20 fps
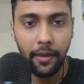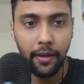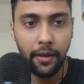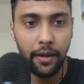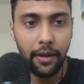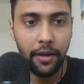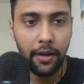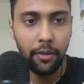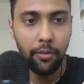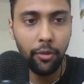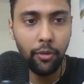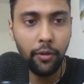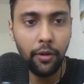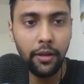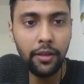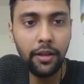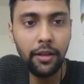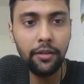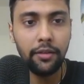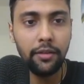And remove all
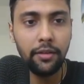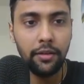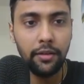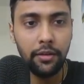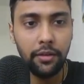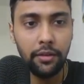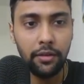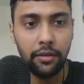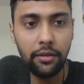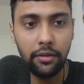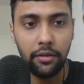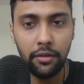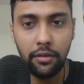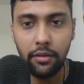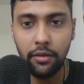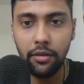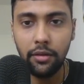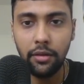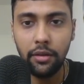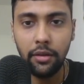this.
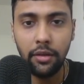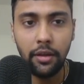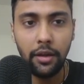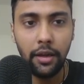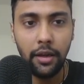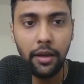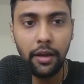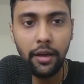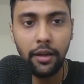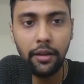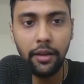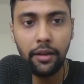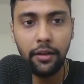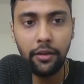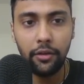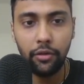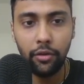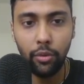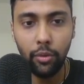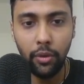And I think
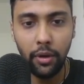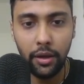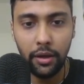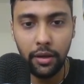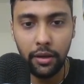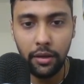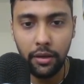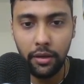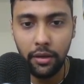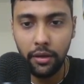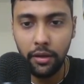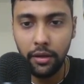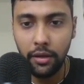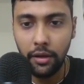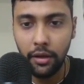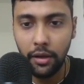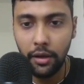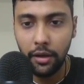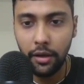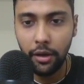this should work.
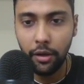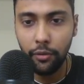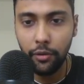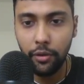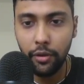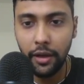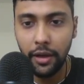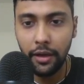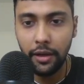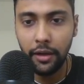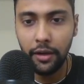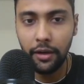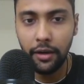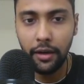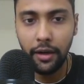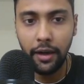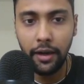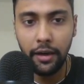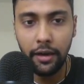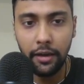Now you get it,
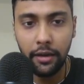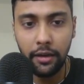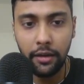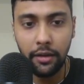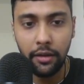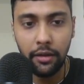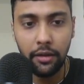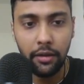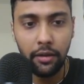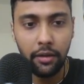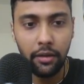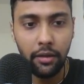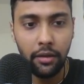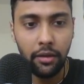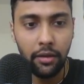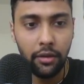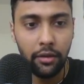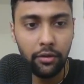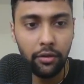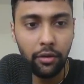right?
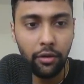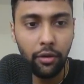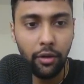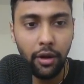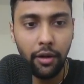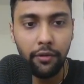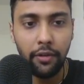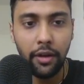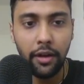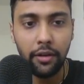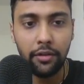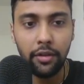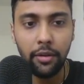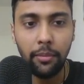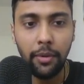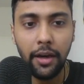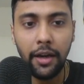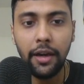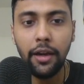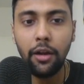So you have the
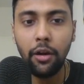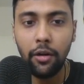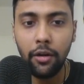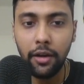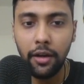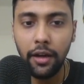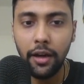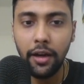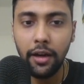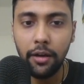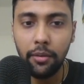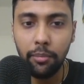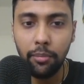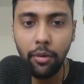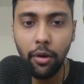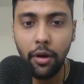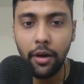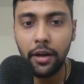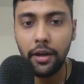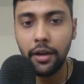customer ID, order date,
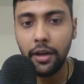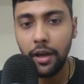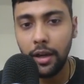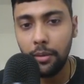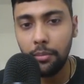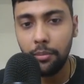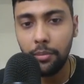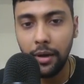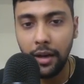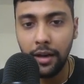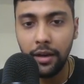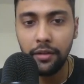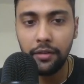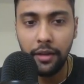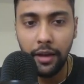product name, price.